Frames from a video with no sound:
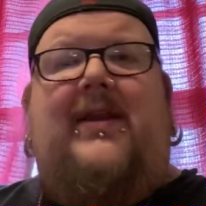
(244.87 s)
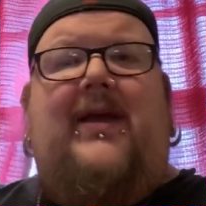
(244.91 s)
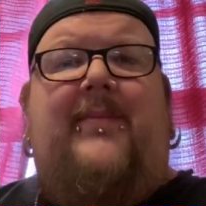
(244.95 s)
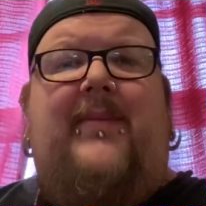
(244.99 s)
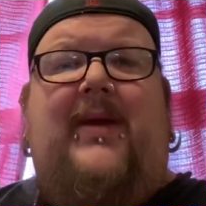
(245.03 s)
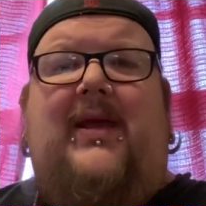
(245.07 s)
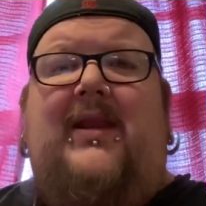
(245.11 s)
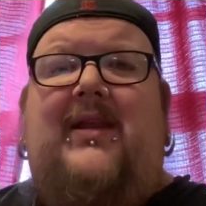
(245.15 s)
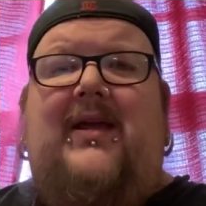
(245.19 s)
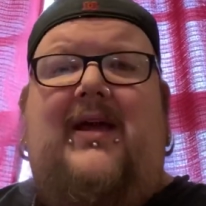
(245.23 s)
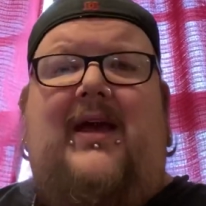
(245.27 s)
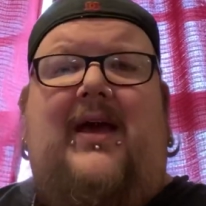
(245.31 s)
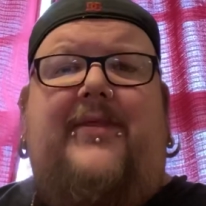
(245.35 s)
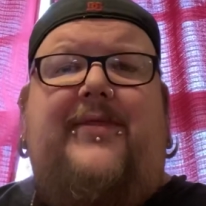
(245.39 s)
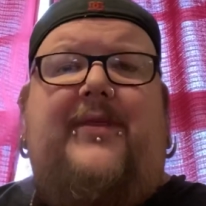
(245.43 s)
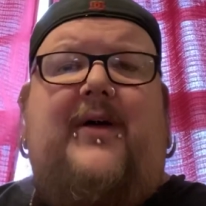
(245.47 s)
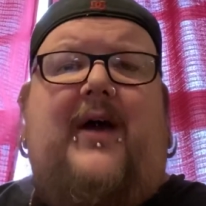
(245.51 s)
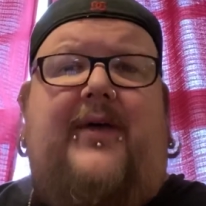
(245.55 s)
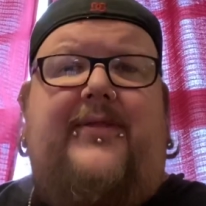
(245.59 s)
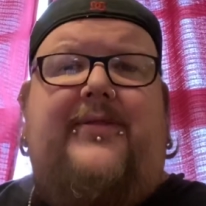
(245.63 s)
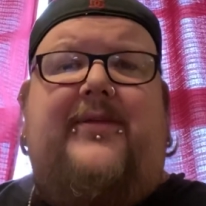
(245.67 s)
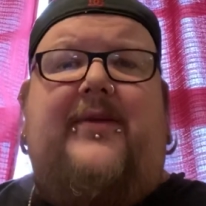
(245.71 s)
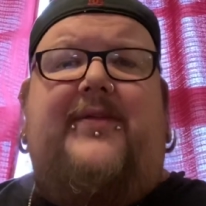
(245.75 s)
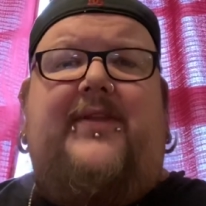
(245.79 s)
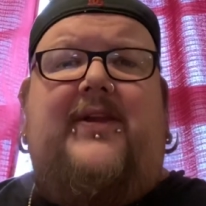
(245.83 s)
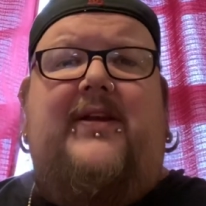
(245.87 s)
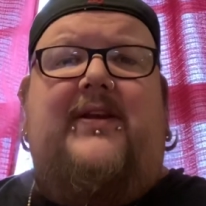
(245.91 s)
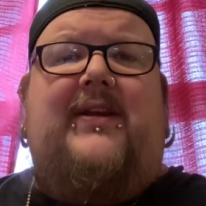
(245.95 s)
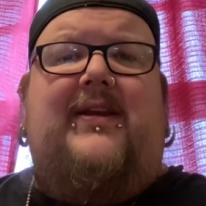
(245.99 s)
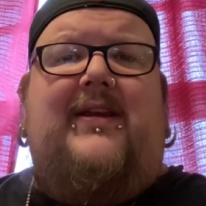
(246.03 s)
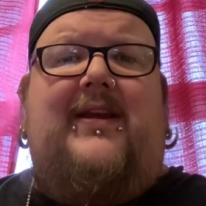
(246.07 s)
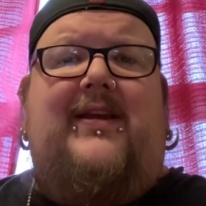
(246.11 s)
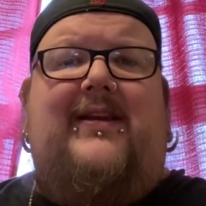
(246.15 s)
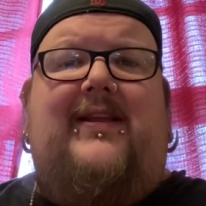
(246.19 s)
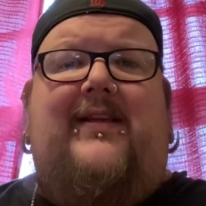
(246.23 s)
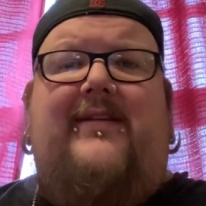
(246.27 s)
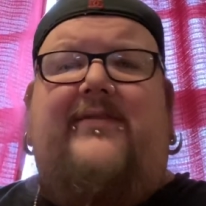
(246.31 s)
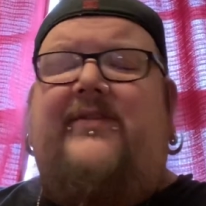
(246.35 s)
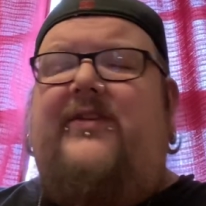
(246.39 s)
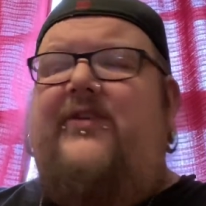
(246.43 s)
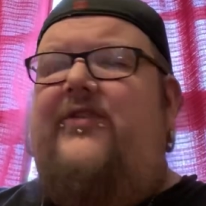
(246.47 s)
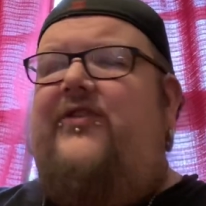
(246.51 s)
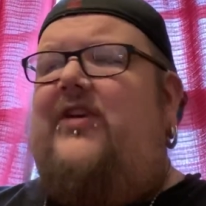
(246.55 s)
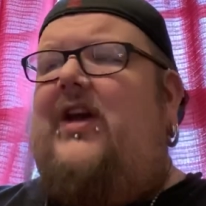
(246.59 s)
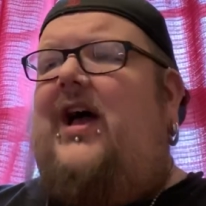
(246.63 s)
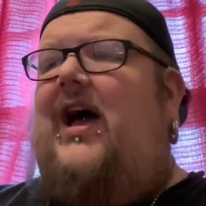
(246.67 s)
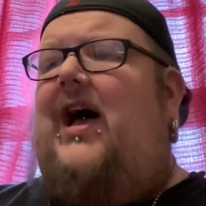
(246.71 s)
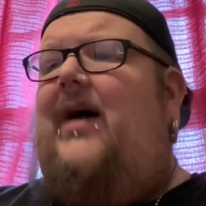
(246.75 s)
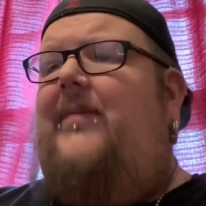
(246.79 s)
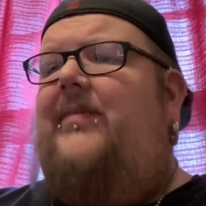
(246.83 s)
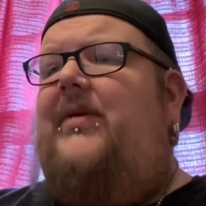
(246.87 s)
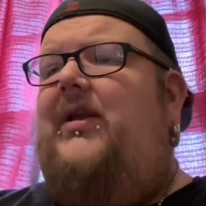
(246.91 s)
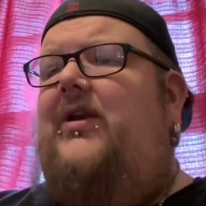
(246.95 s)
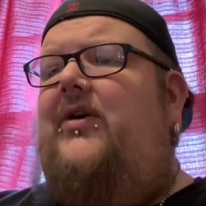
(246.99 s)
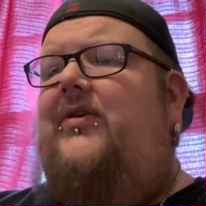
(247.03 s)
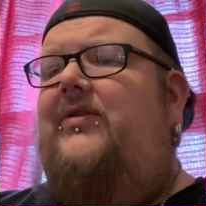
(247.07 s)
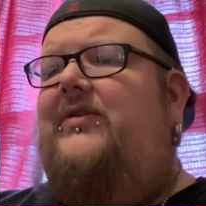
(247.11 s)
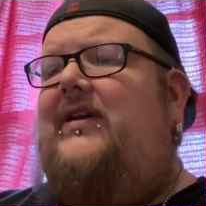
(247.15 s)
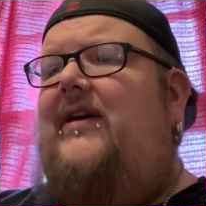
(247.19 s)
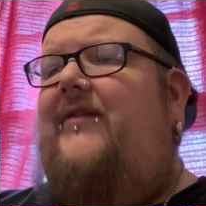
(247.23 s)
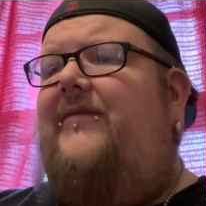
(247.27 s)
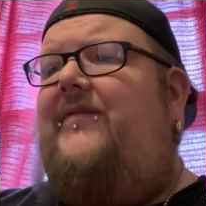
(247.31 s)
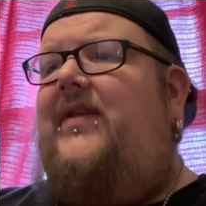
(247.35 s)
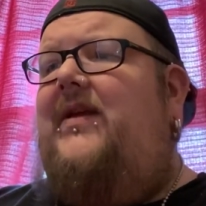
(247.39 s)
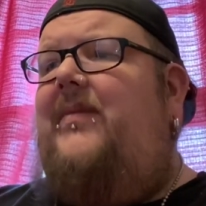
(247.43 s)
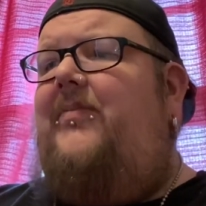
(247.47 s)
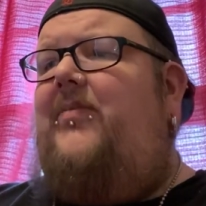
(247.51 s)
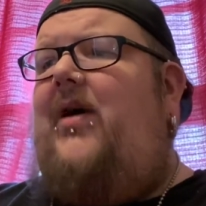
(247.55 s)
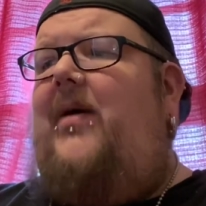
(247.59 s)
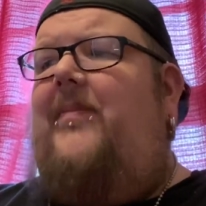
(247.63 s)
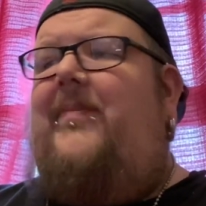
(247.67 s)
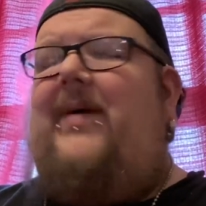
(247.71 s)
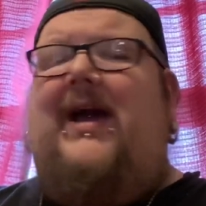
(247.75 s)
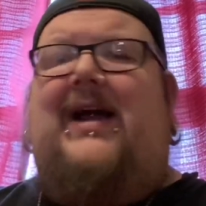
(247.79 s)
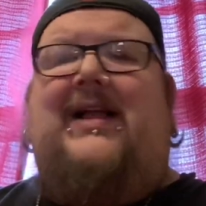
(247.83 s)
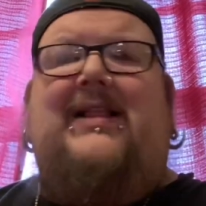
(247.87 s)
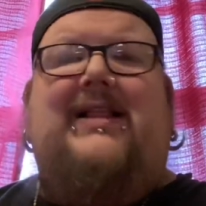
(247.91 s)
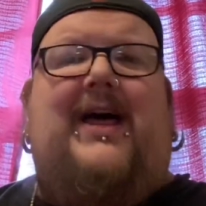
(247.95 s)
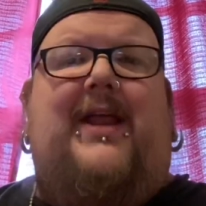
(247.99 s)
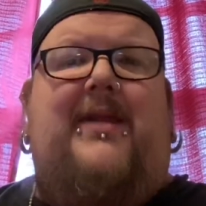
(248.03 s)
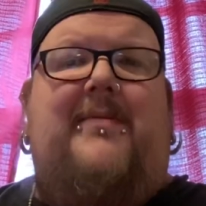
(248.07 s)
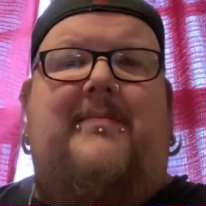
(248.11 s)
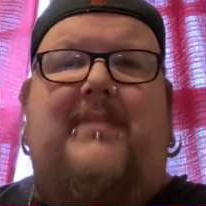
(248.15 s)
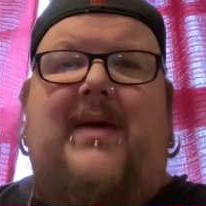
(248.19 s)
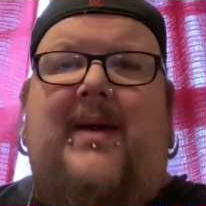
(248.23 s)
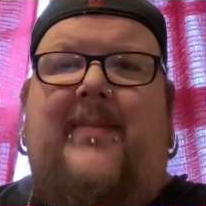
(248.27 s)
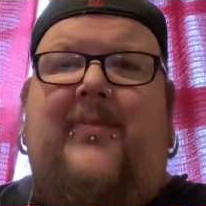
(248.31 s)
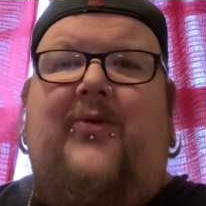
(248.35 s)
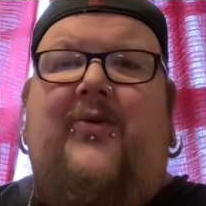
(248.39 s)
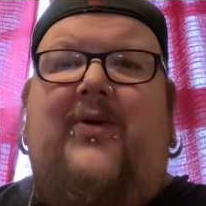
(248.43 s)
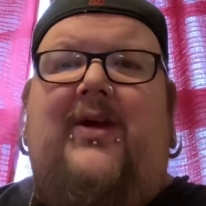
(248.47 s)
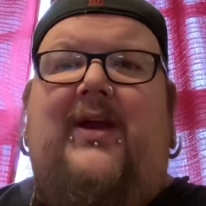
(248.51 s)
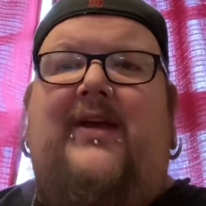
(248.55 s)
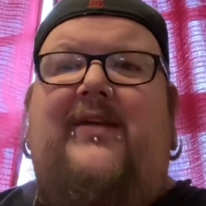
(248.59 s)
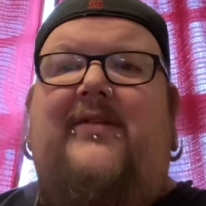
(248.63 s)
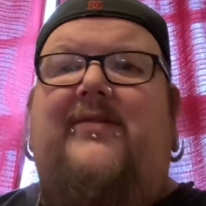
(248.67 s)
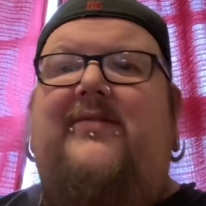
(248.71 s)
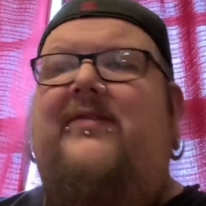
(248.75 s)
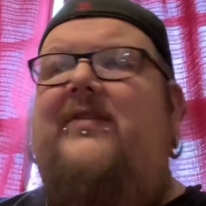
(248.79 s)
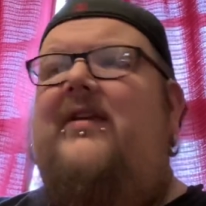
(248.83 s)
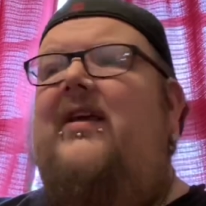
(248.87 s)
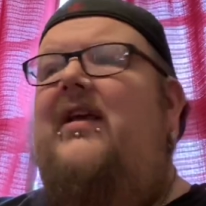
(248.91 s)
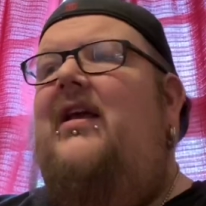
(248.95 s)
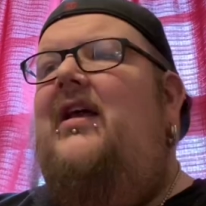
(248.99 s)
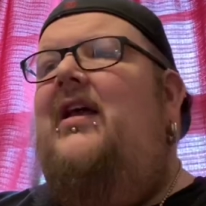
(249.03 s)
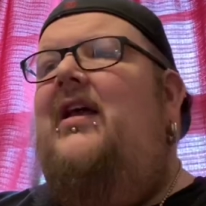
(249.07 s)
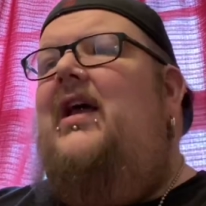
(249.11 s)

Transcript: I mean, I thought they did a decent job, you know, definitely brought back a lot of memories.